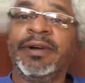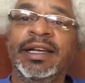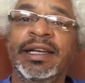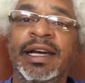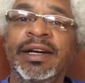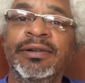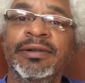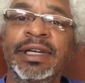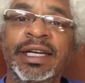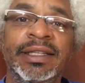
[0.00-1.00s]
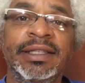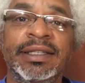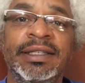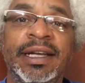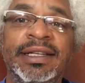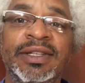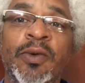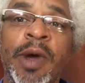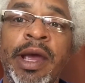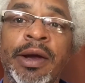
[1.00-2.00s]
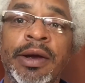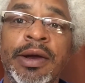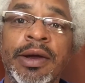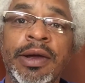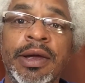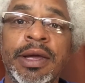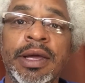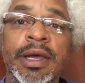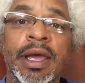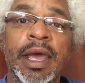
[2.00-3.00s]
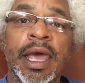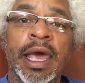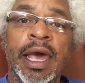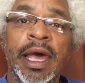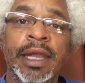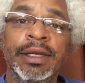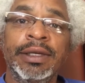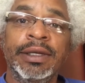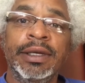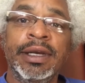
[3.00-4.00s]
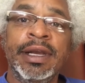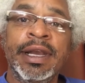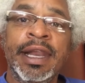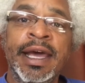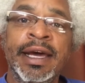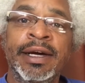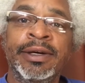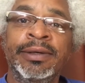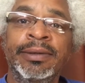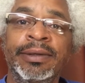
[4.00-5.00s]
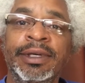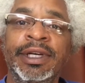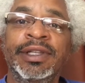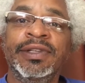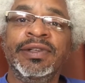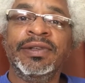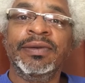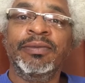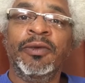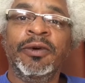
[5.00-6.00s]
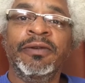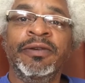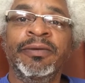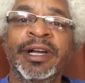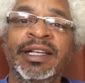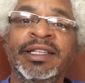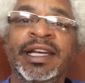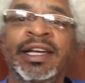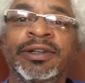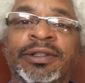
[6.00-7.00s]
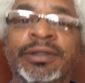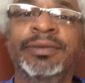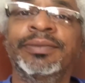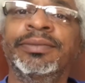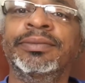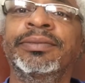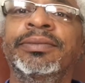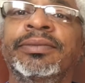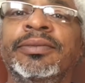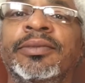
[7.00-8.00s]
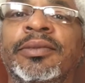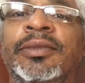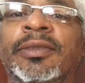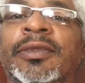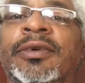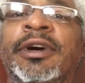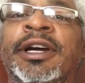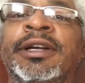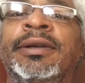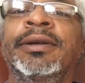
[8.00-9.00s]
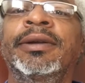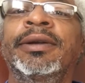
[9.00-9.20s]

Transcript: right now, it's a square. And now it's more of a rectangle, right?